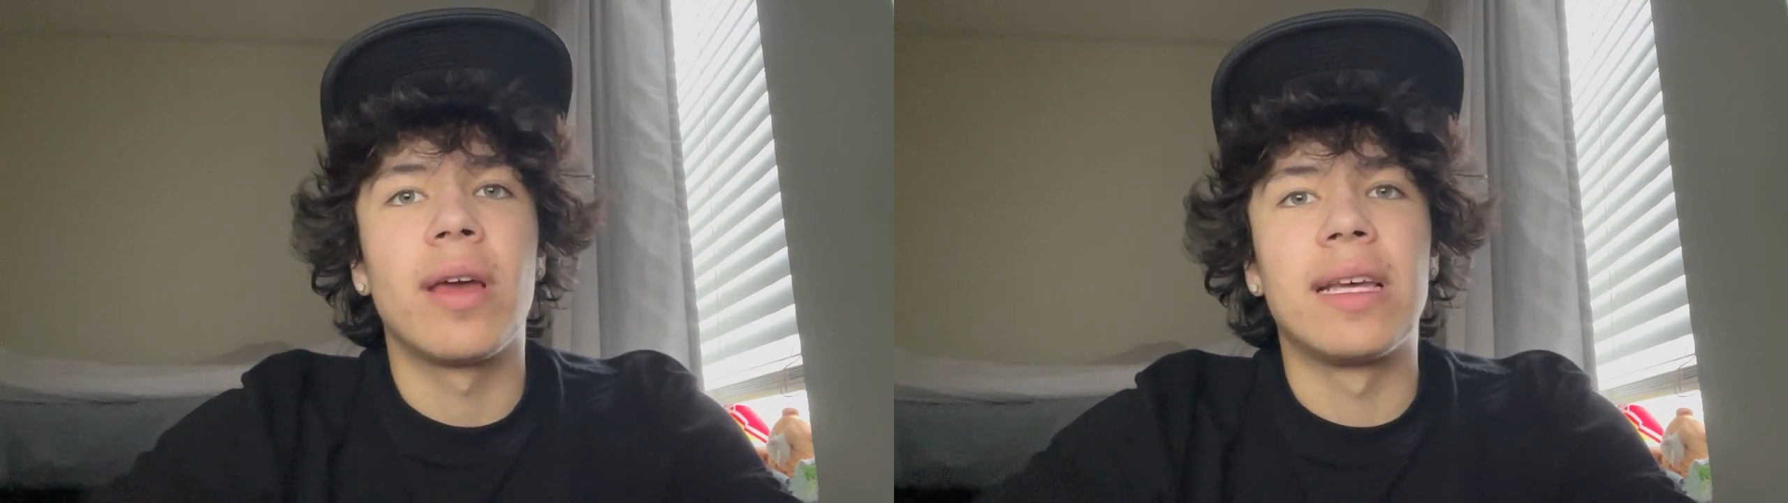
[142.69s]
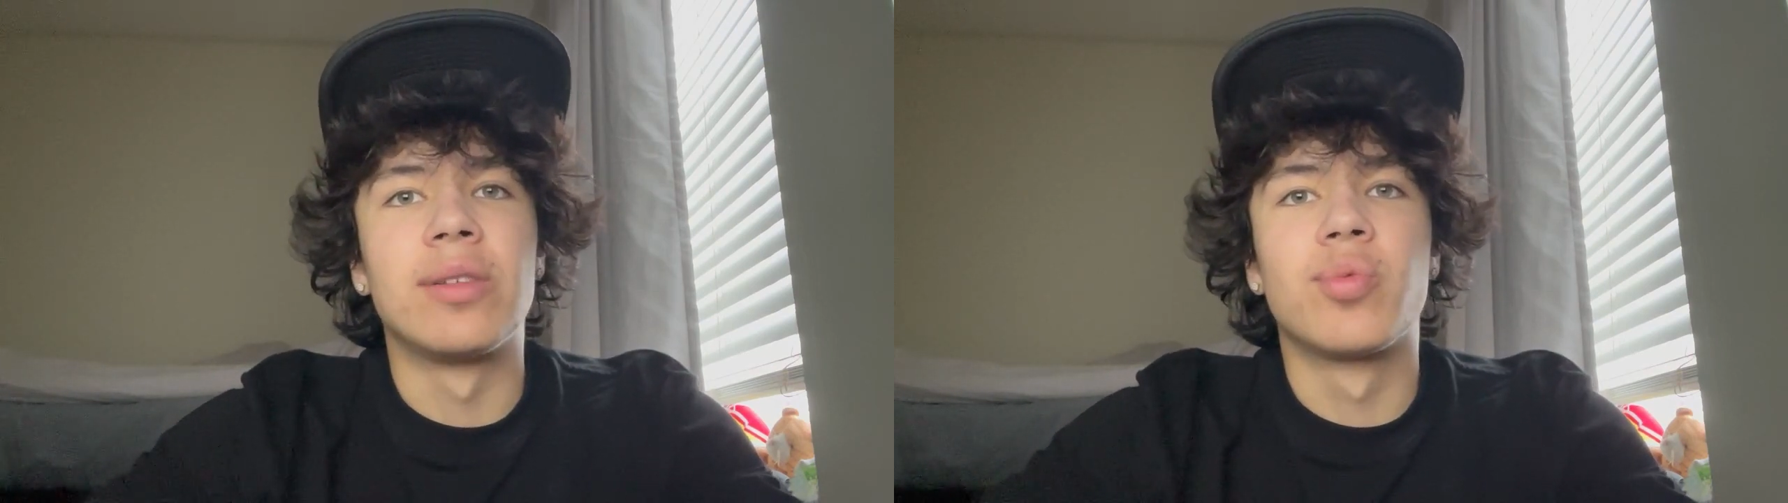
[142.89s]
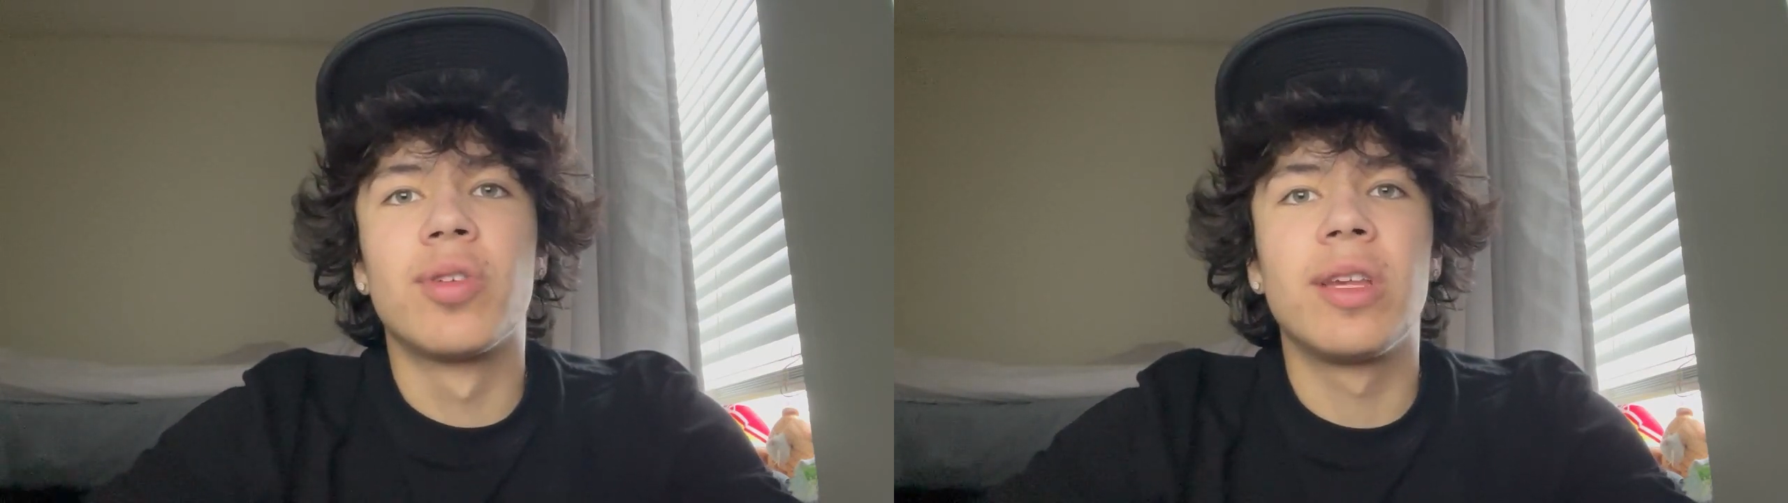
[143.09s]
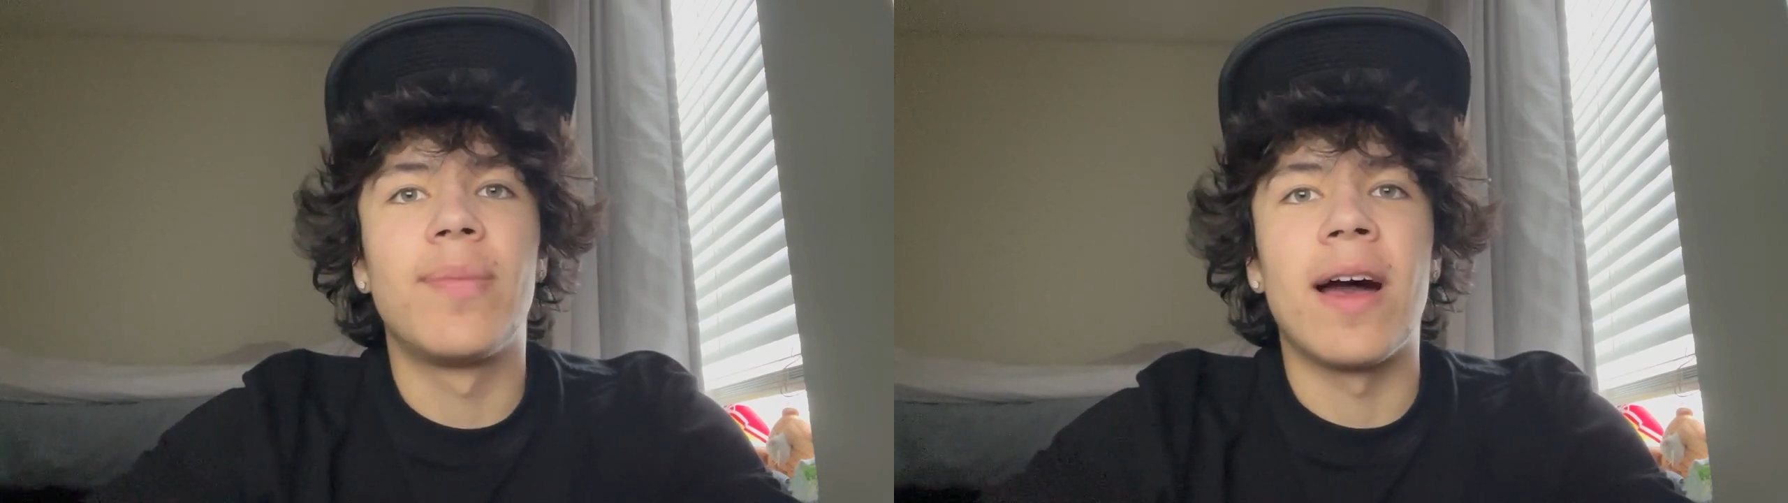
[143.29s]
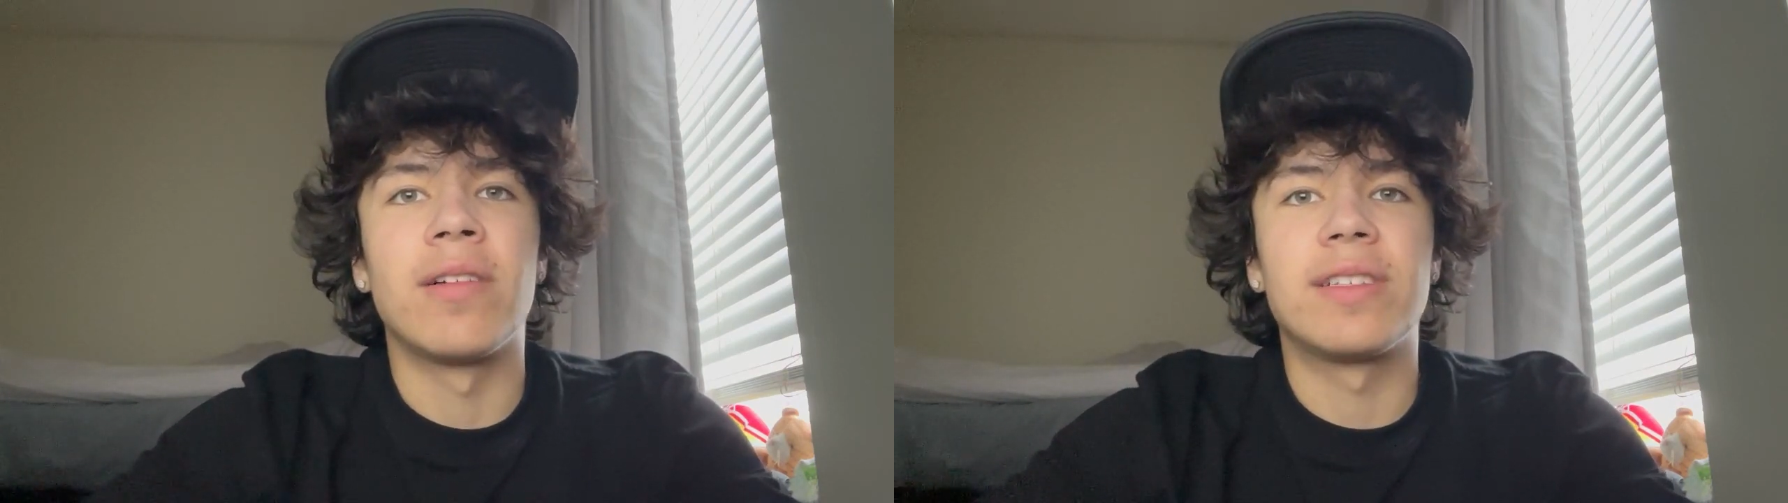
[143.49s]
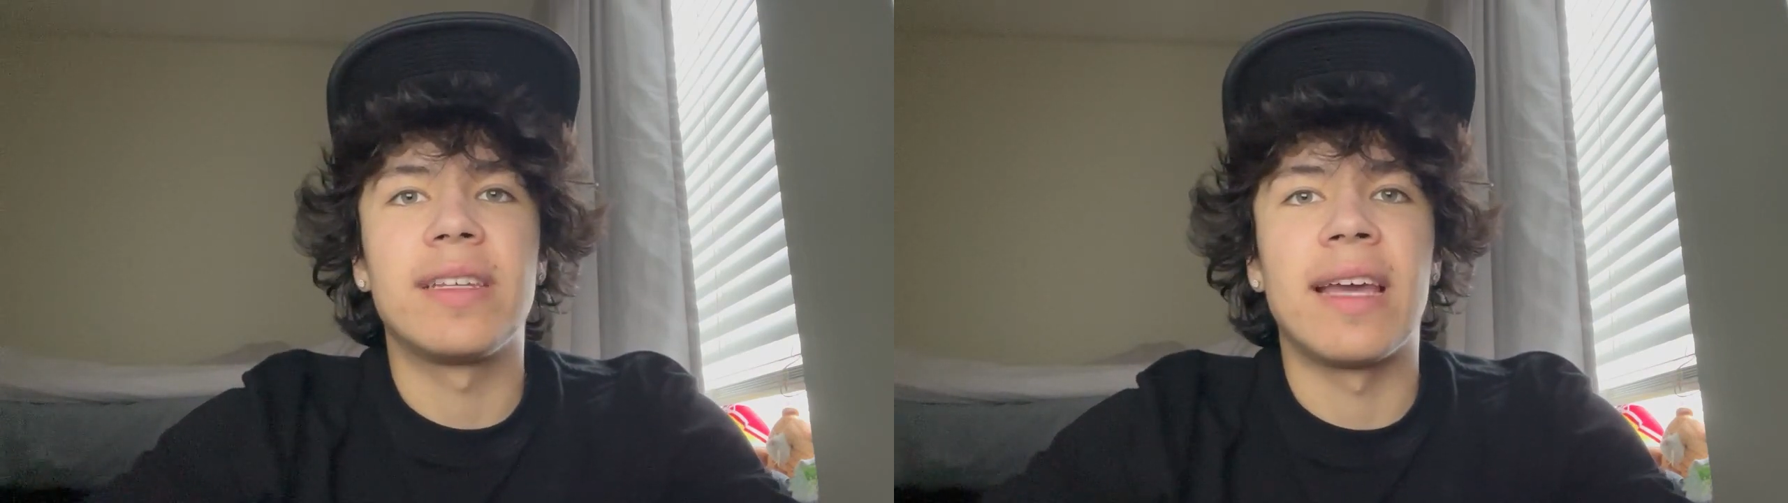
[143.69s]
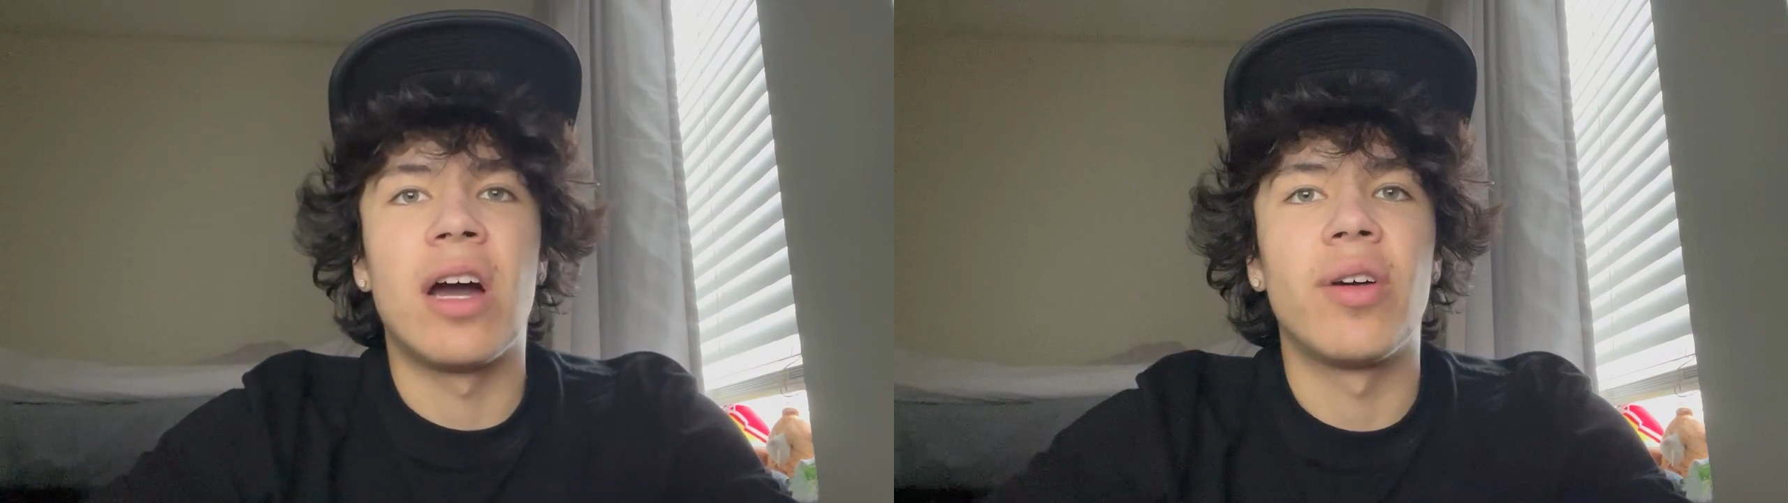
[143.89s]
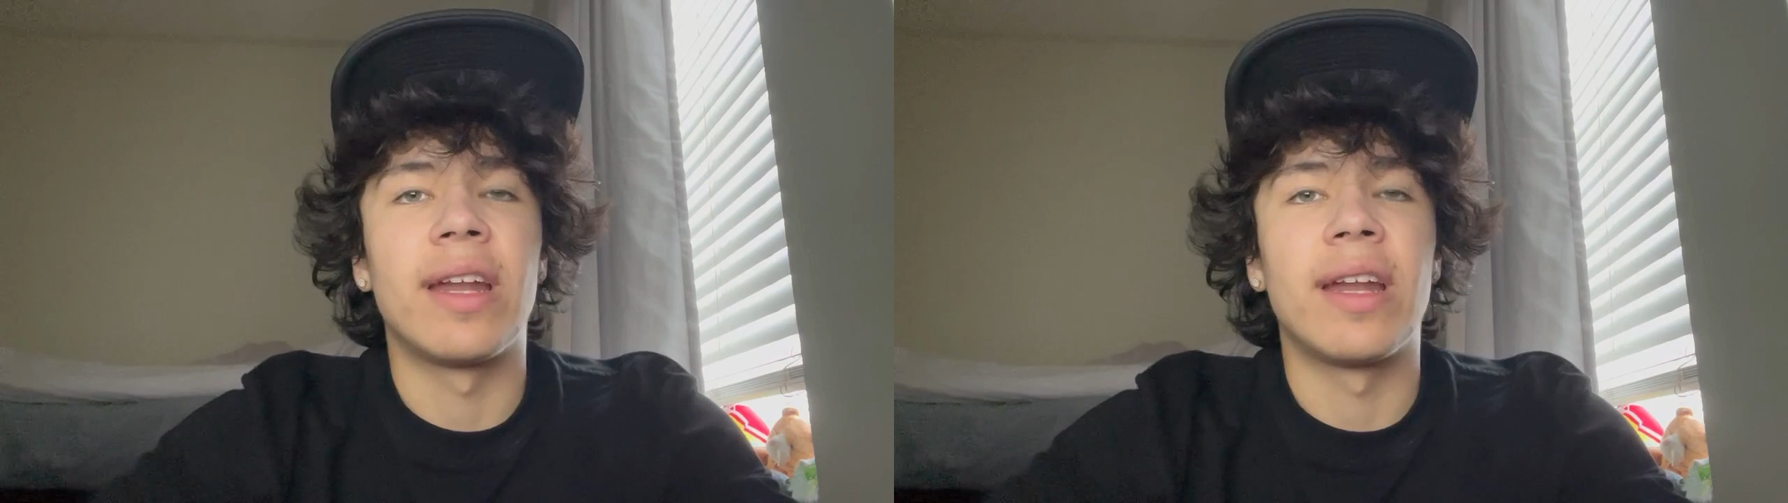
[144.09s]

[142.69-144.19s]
is really balancing out,